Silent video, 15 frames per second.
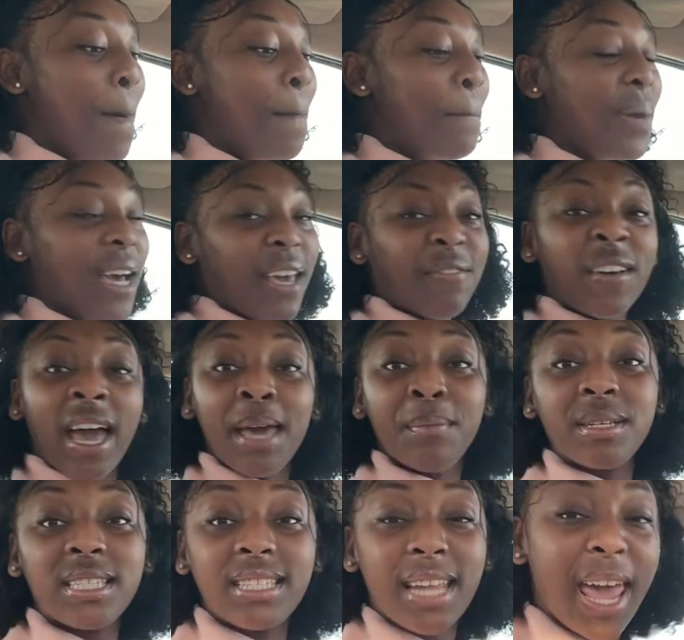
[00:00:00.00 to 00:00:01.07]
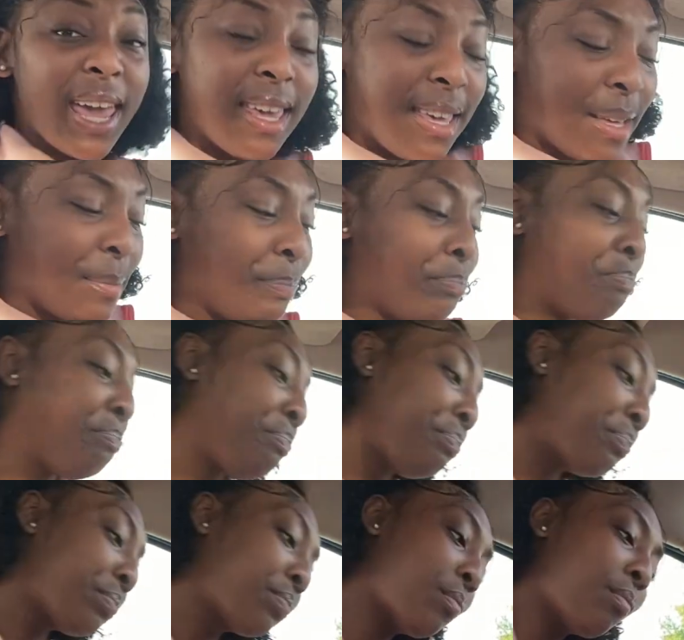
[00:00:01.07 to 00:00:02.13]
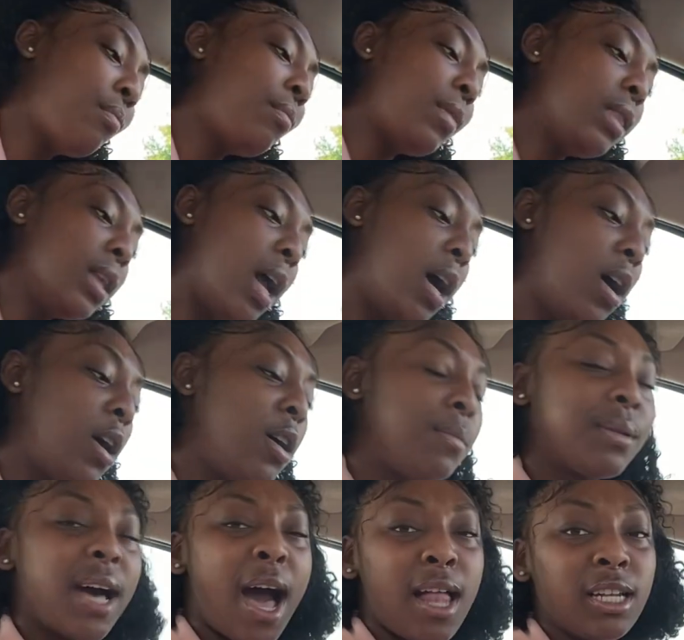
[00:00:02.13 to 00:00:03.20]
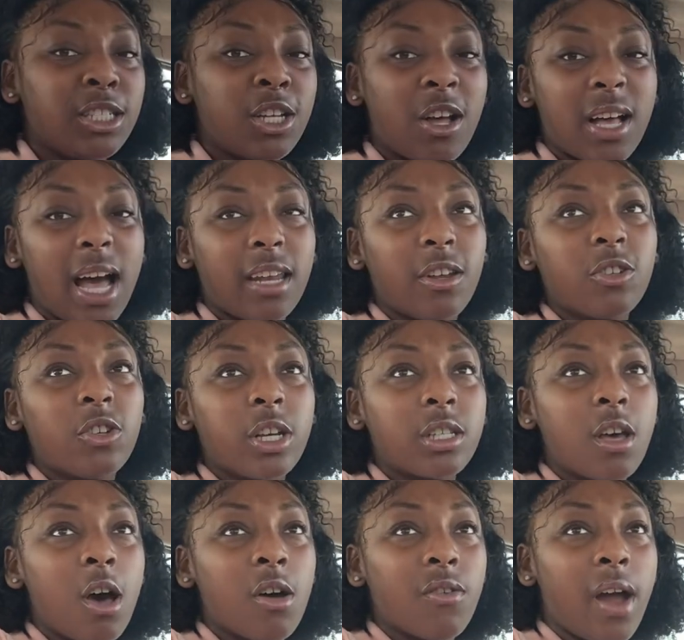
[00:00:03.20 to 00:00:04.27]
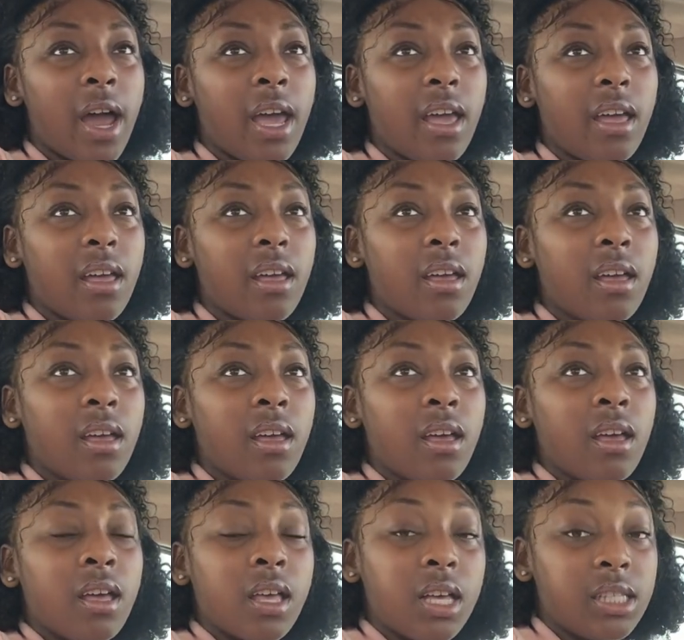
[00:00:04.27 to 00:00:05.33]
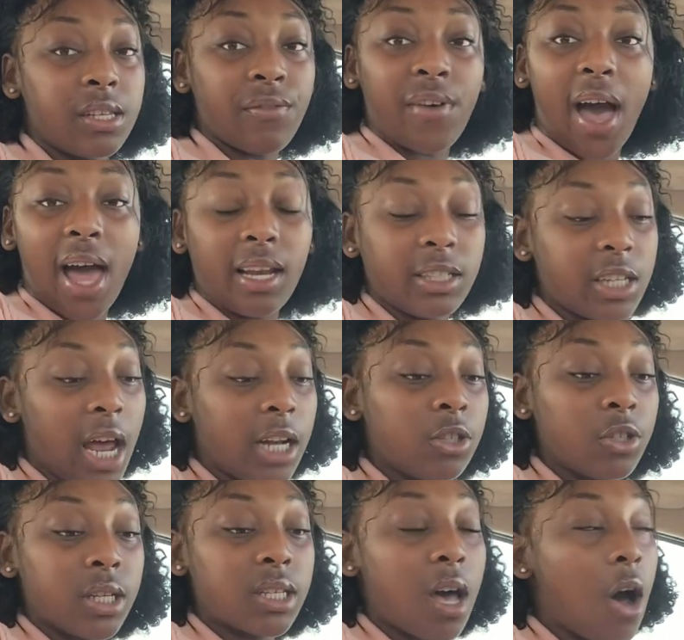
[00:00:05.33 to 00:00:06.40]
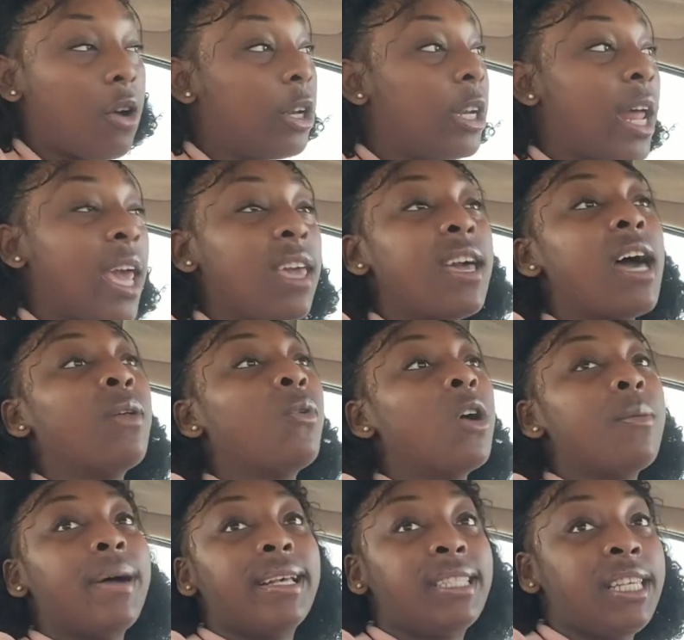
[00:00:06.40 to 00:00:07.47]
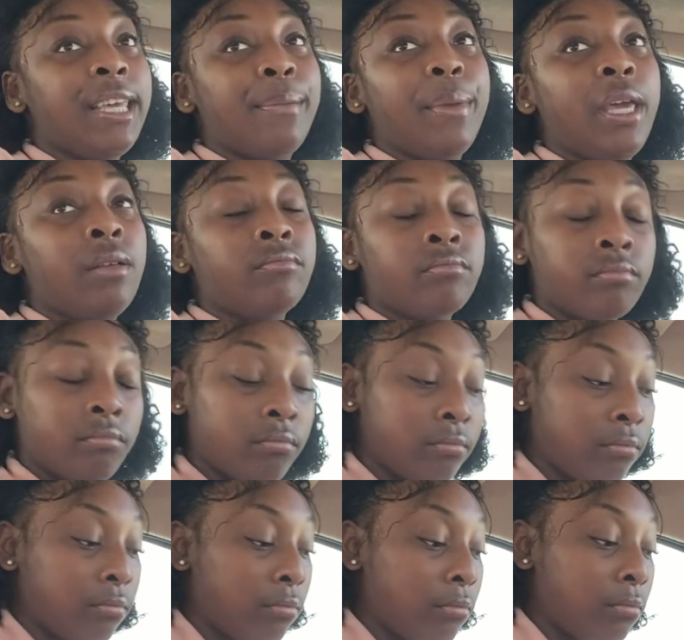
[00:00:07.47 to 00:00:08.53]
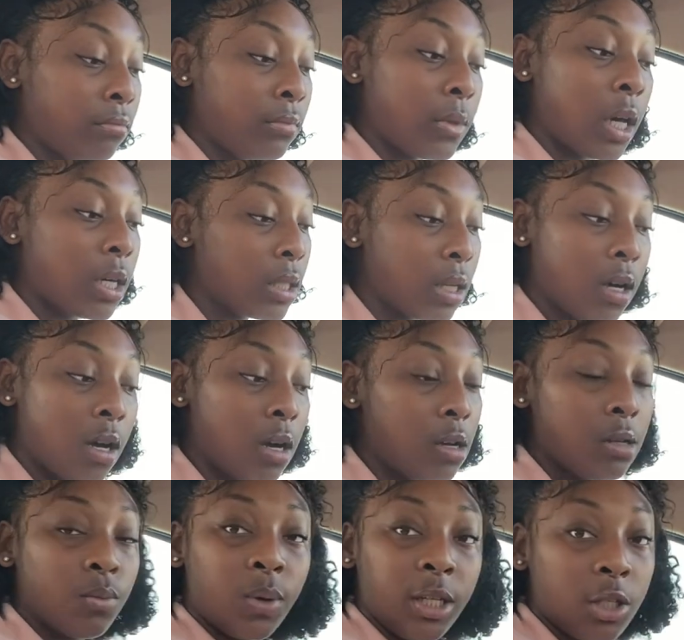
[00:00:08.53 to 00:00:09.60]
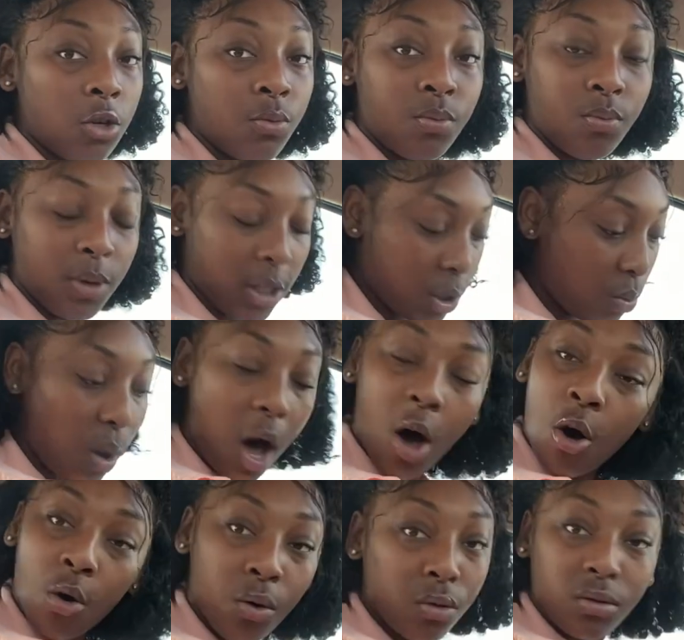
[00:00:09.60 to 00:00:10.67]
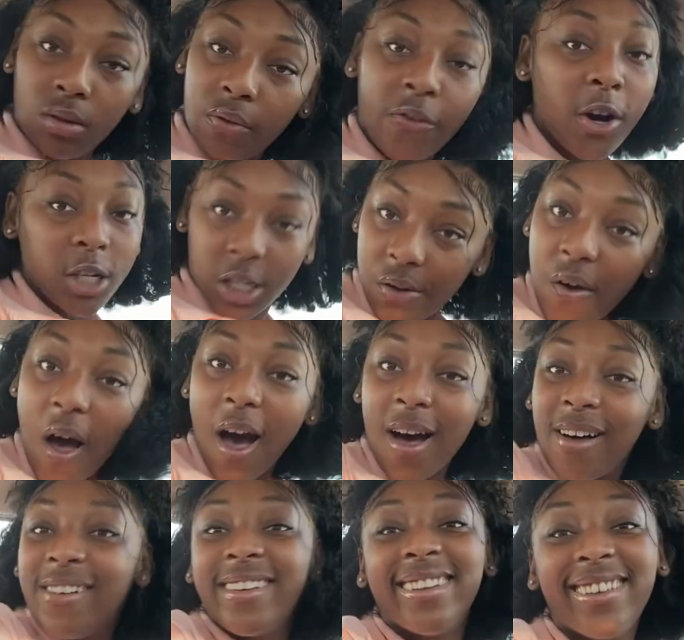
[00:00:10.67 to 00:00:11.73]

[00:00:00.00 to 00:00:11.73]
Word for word: But if I ain't mistaken, college don't got no dress code, right? Because if college got a dress code, then they ain't got to worry about seeing me, because we too old, first of all.